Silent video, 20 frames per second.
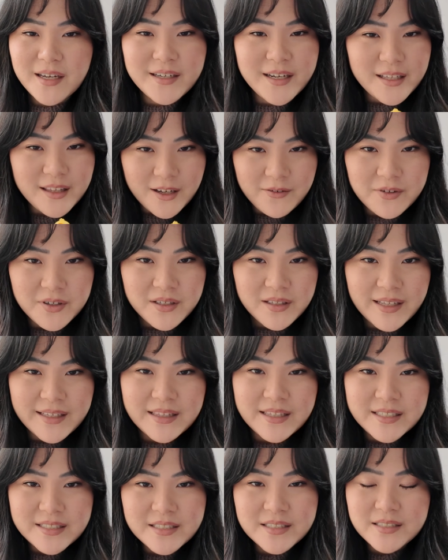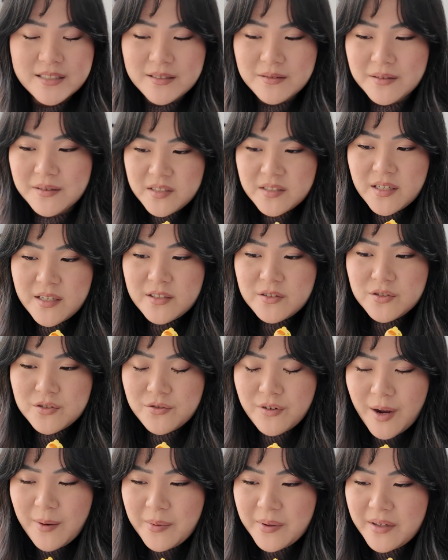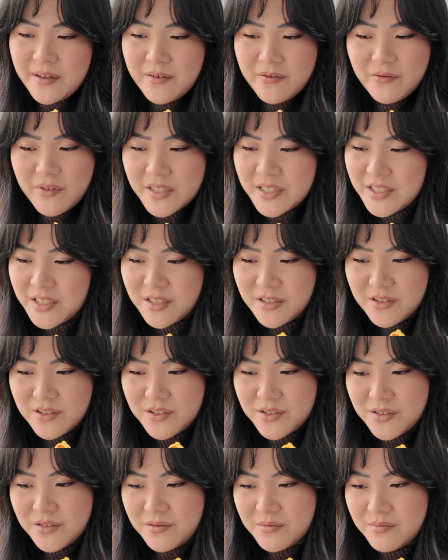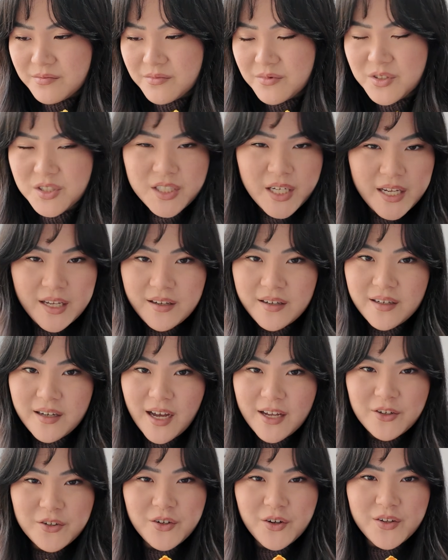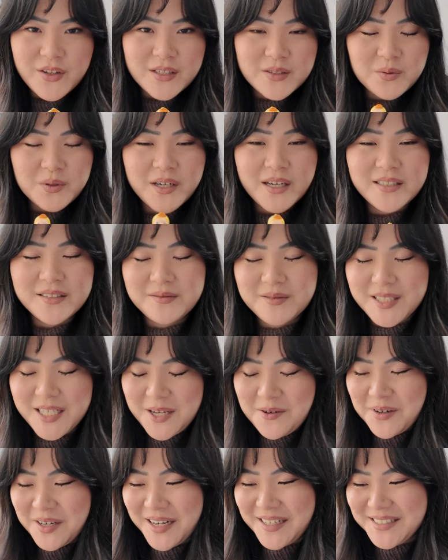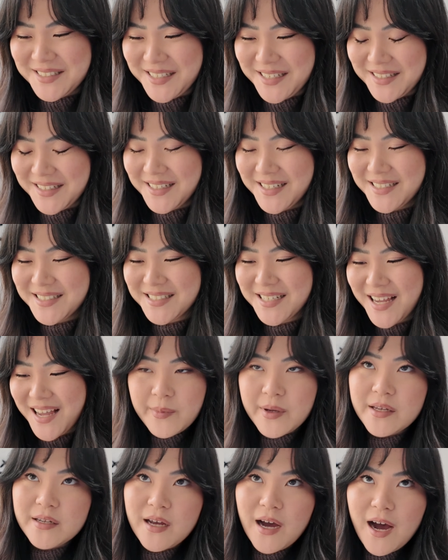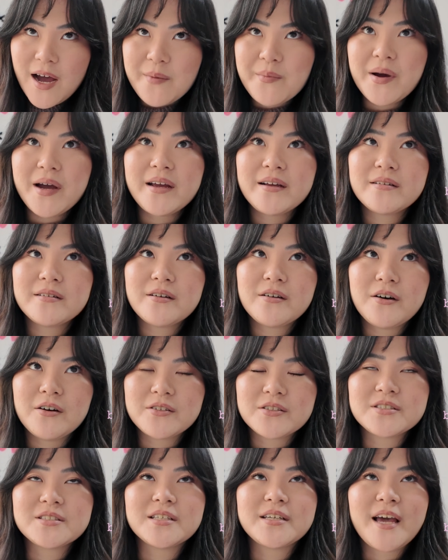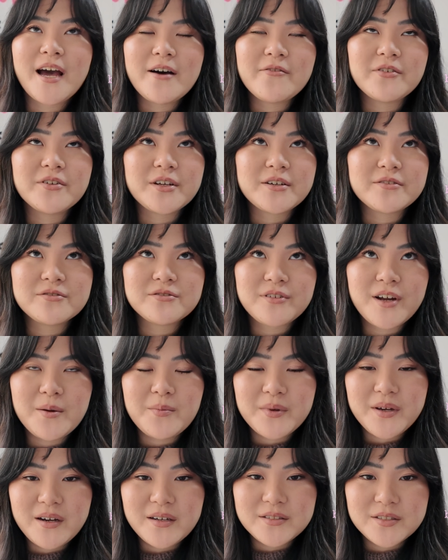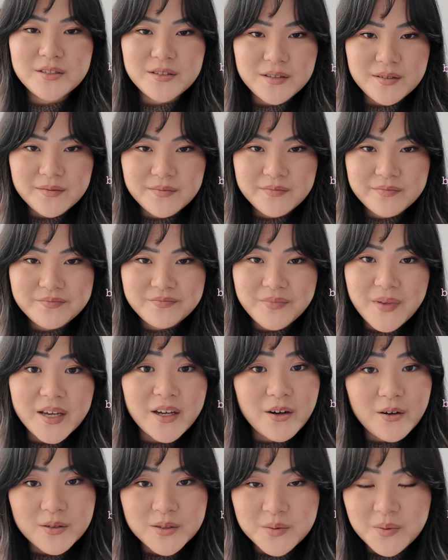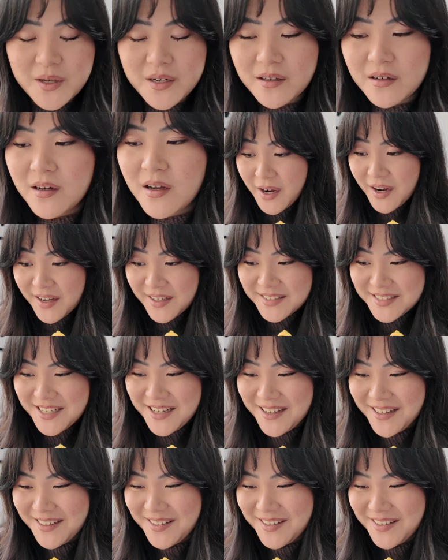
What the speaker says: and I love it. Like it's like scrappy vintage chic. I don't know, that's what I see when I see this. I mean, I might honestly have enough scrap yarn to make a whole sweater, but